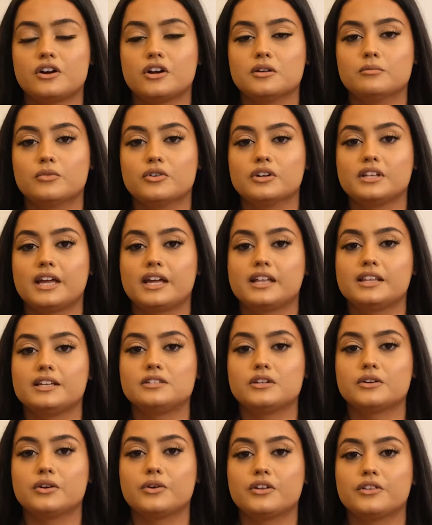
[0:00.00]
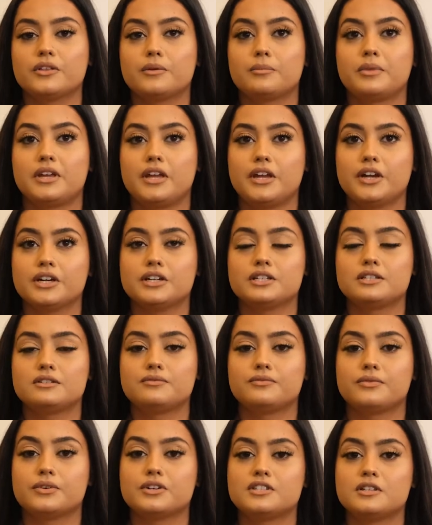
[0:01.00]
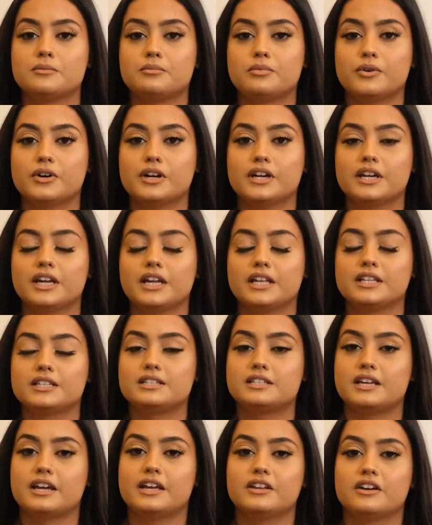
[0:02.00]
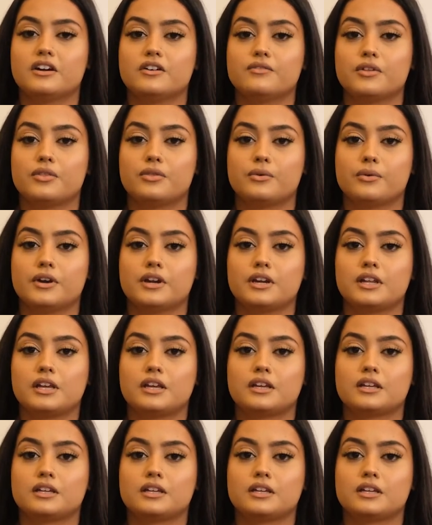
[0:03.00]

are more likely to go to their peers for support instead of authority.